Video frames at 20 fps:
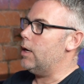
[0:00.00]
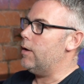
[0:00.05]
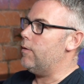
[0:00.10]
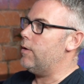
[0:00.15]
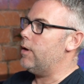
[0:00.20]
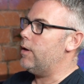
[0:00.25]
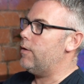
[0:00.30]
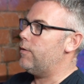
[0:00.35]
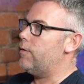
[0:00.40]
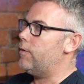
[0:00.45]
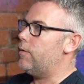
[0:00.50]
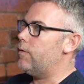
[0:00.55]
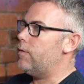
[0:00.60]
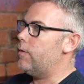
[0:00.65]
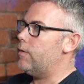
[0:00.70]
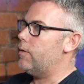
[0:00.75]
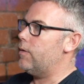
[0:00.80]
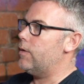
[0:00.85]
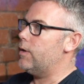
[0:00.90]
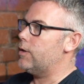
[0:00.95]
even
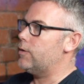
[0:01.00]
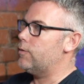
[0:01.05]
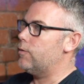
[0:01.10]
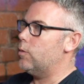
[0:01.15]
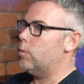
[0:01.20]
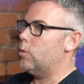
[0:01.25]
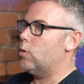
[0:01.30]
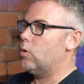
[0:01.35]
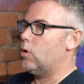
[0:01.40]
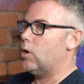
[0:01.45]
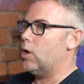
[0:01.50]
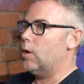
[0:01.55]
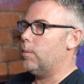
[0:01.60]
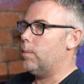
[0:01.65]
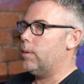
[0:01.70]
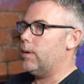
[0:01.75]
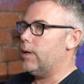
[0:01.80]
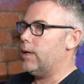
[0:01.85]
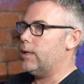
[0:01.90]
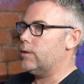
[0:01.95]
if this football
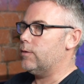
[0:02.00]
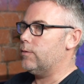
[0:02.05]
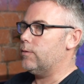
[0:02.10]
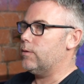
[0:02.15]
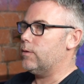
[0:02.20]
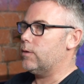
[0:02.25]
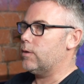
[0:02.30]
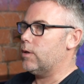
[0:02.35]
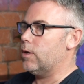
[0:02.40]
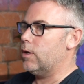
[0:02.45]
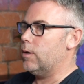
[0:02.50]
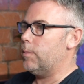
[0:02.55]
club isn't